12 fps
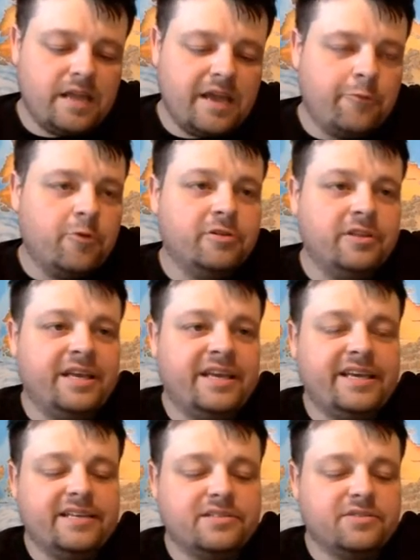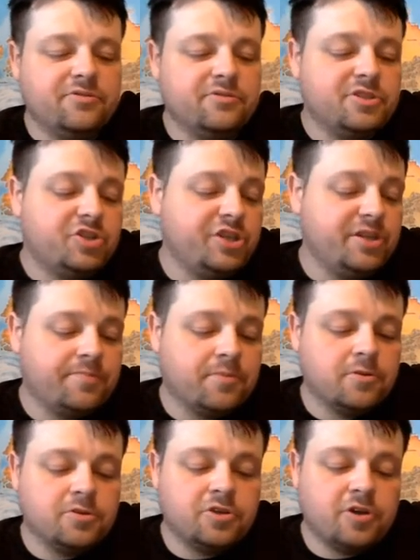And we'll link it so it's
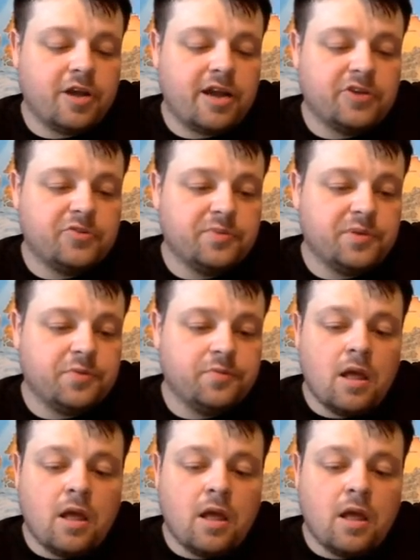cheaper to your attribute.